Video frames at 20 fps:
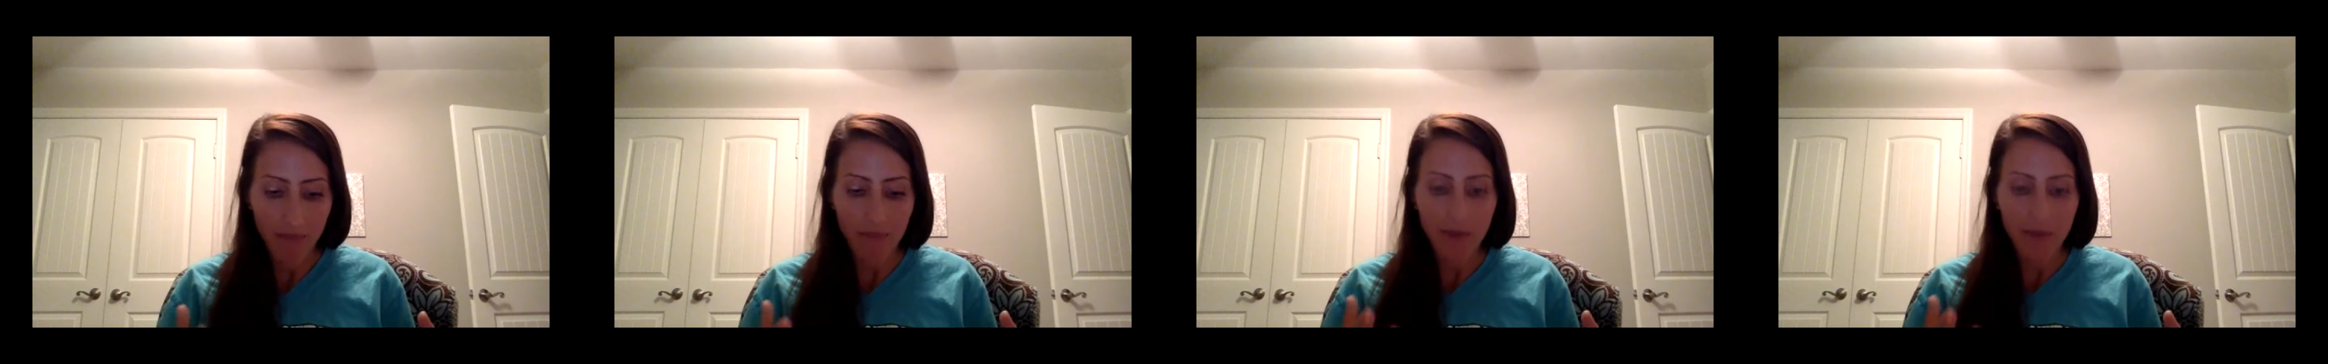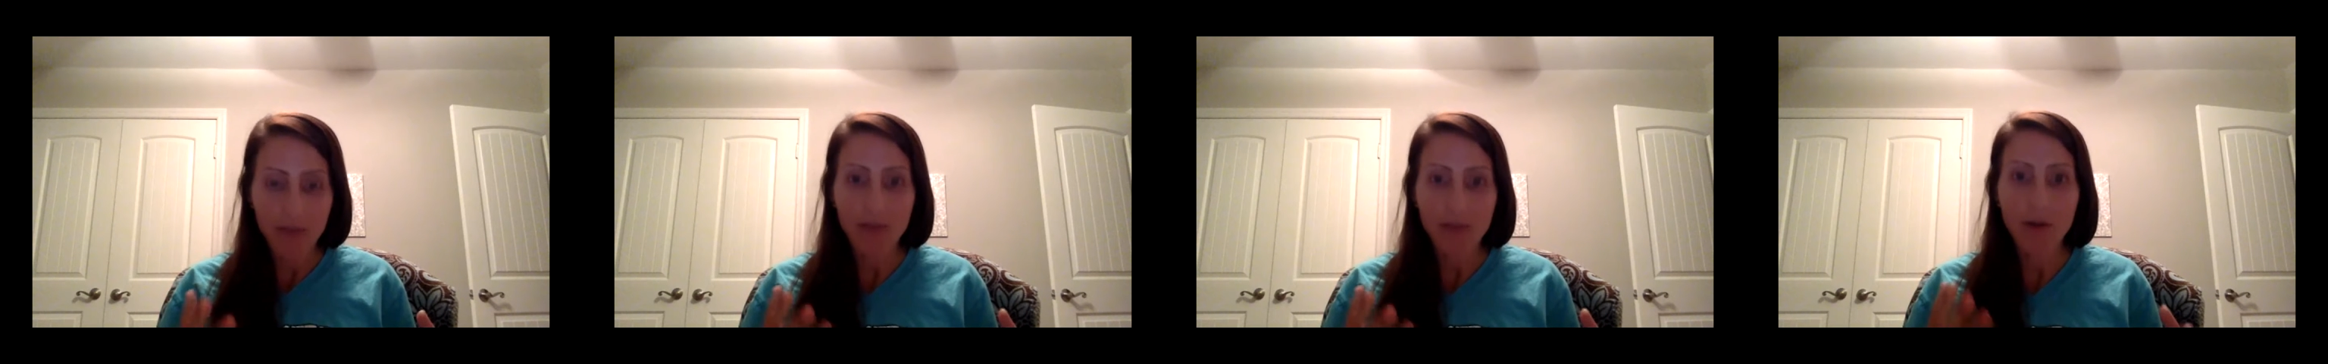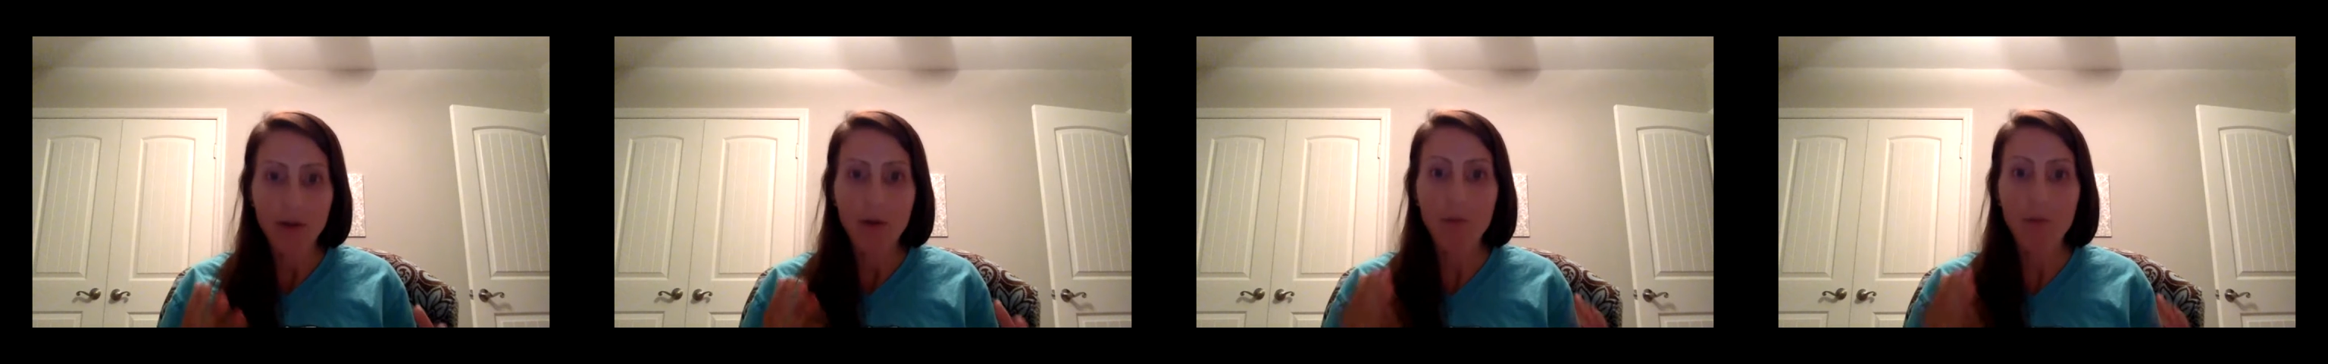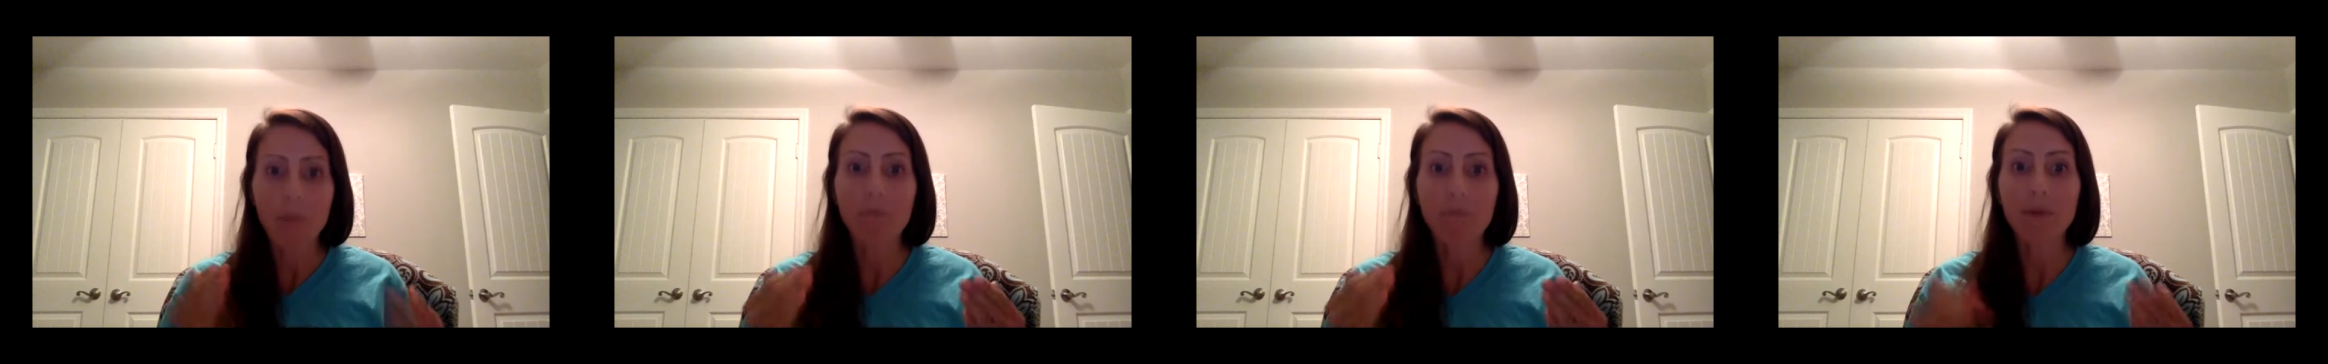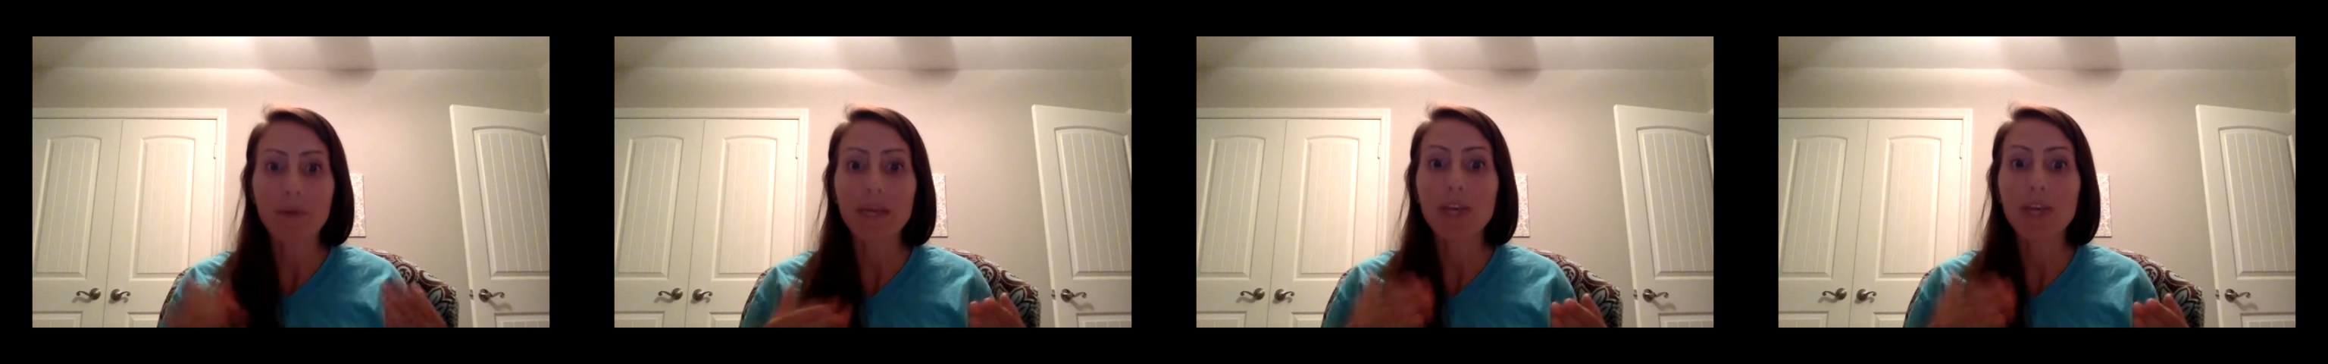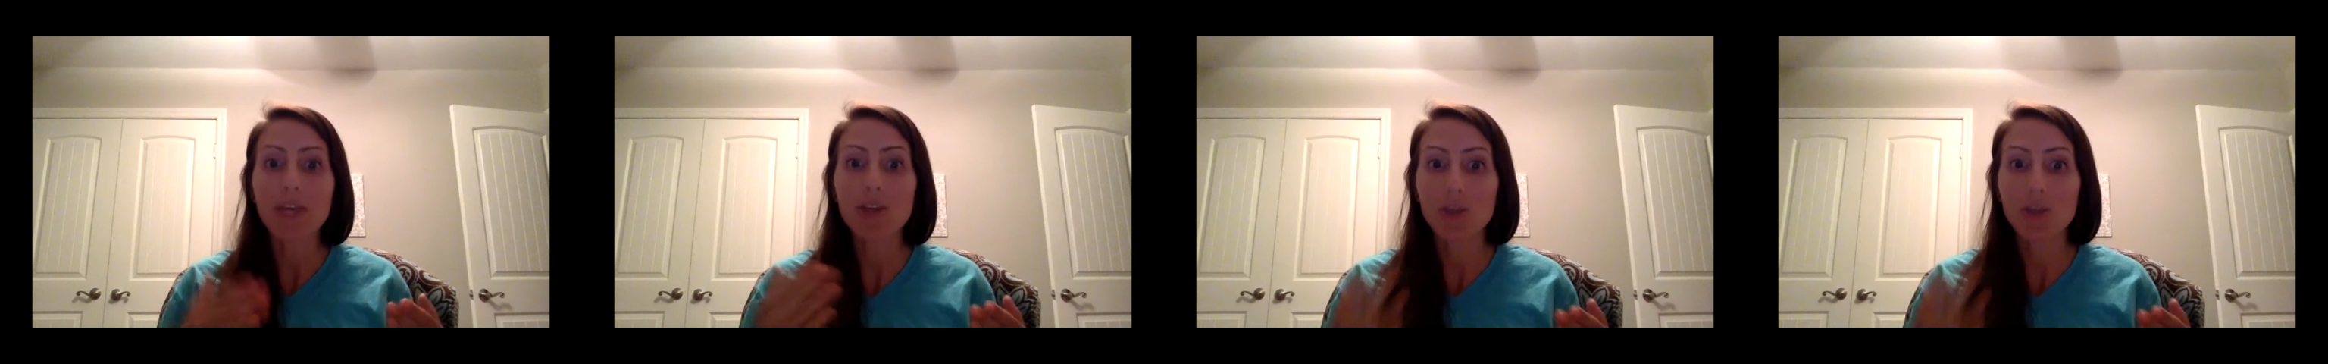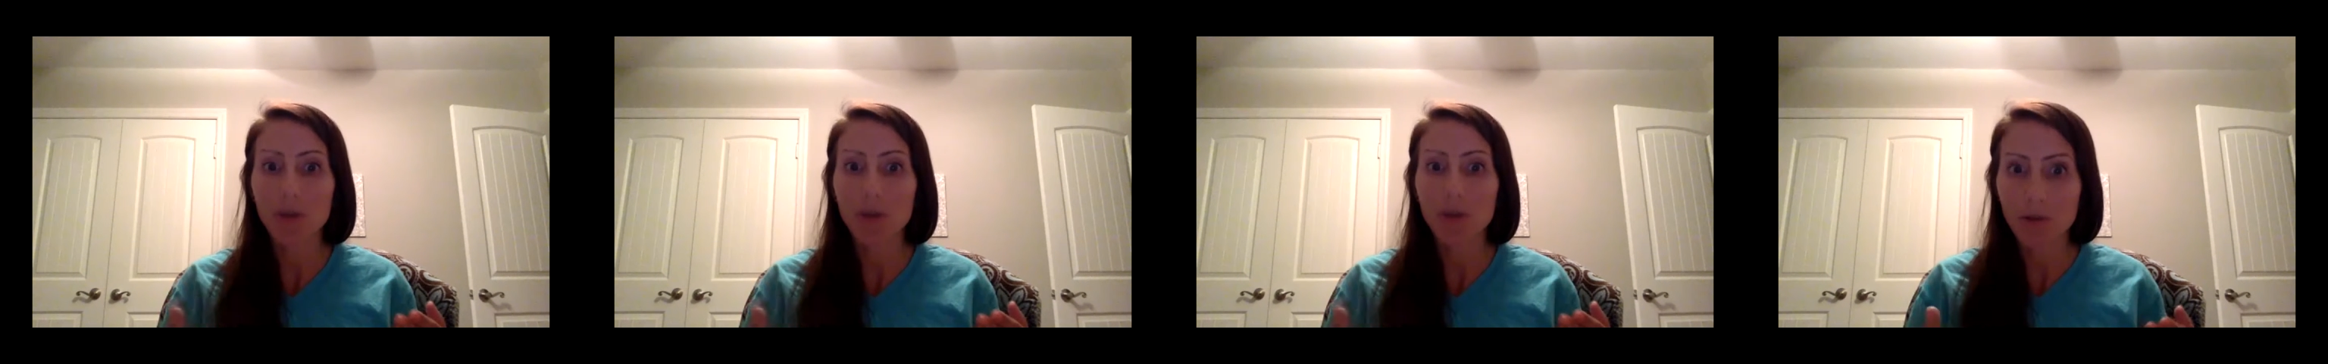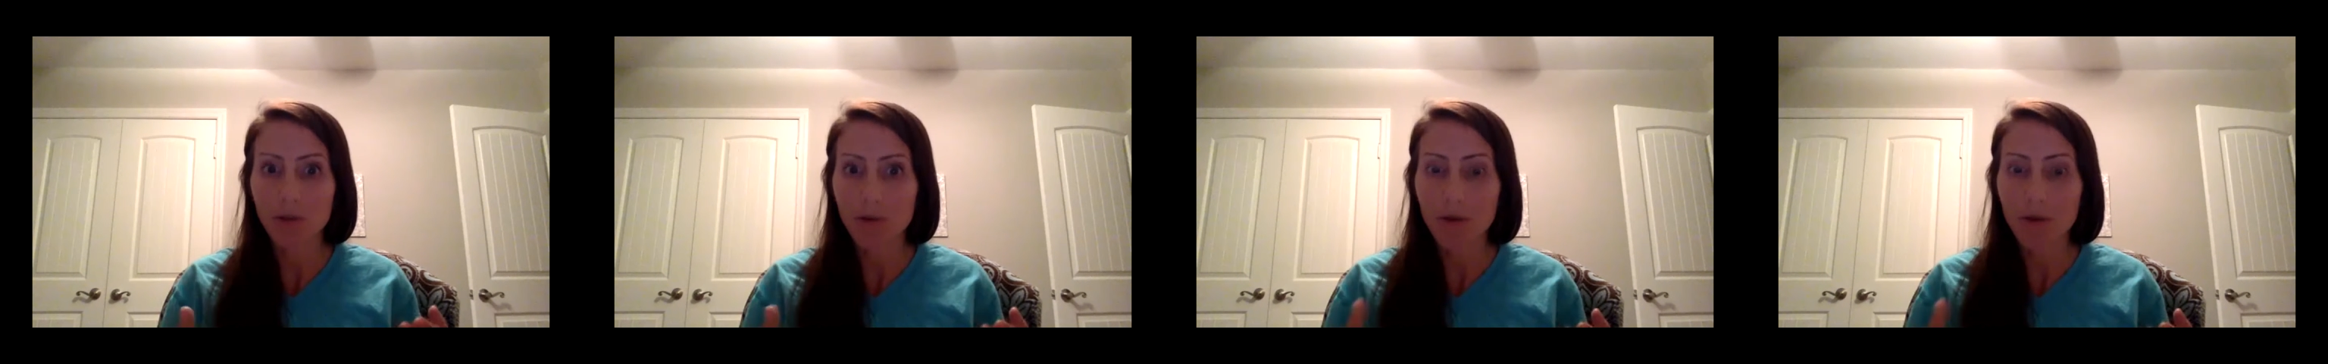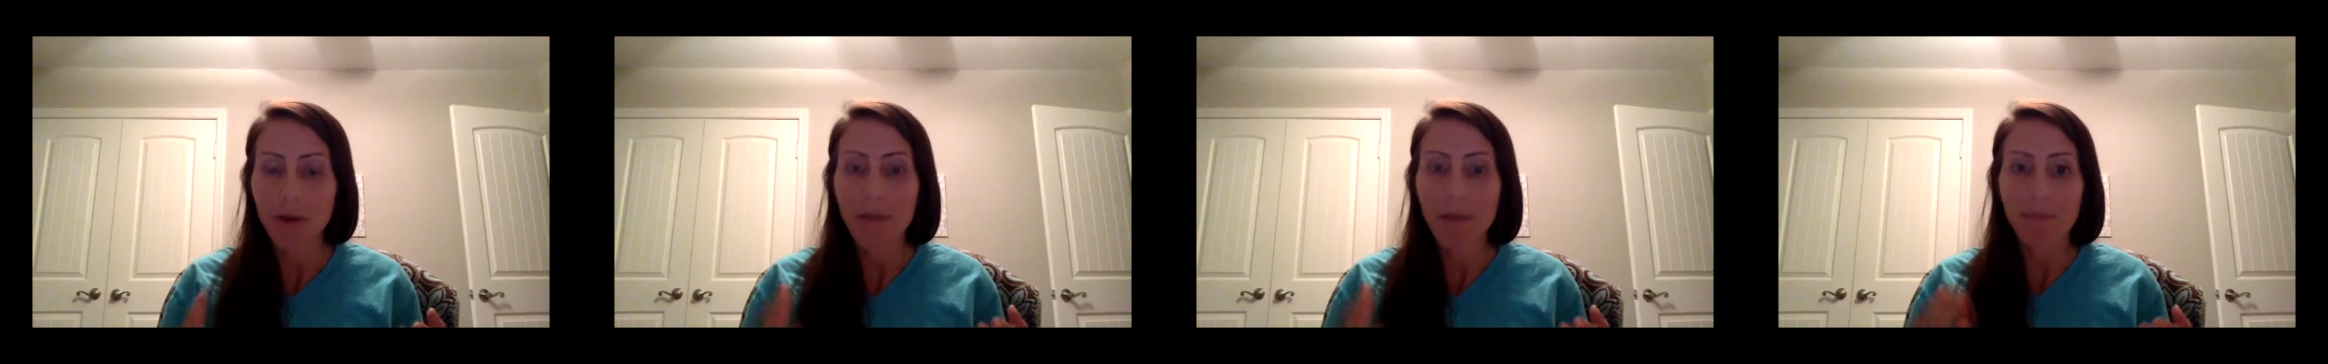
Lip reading: So be you,